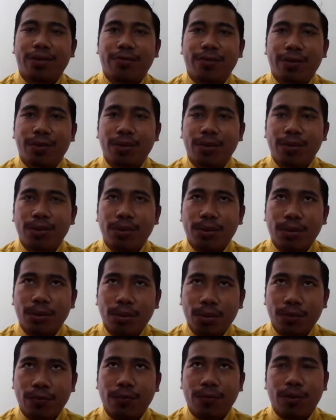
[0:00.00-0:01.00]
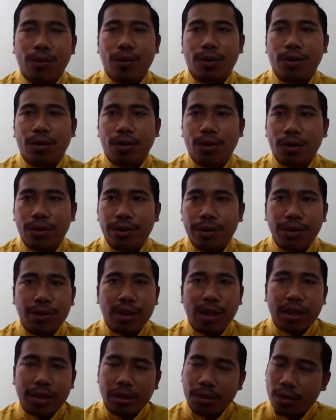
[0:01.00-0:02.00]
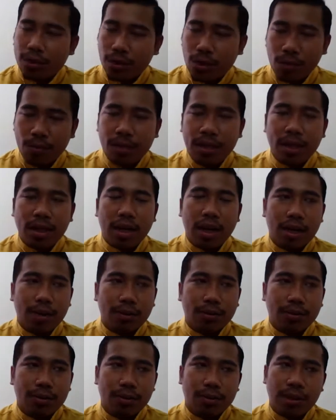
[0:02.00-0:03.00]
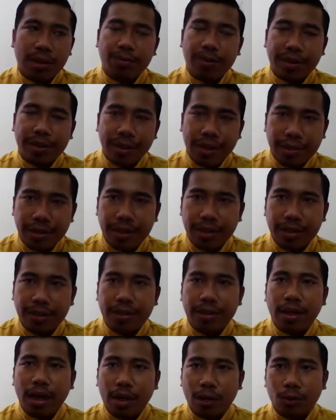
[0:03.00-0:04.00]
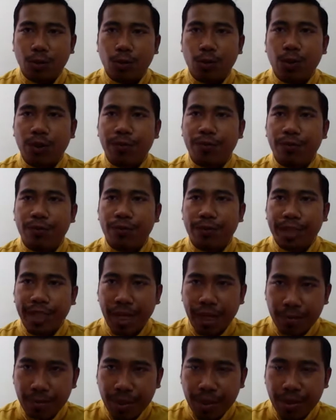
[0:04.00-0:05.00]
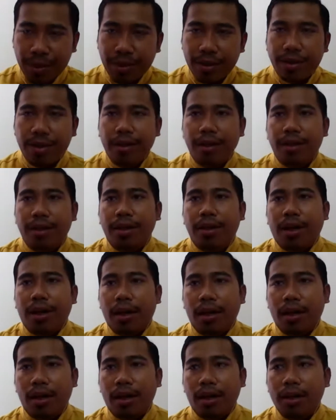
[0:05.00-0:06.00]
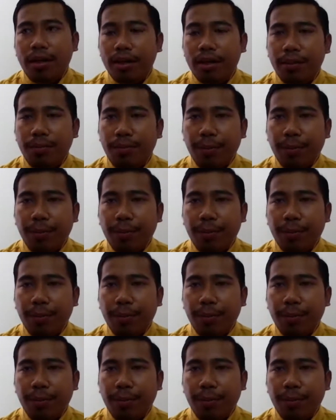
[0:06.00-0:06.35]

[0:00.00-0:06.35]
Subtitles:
If you look for, like normal house application, house with TNB, the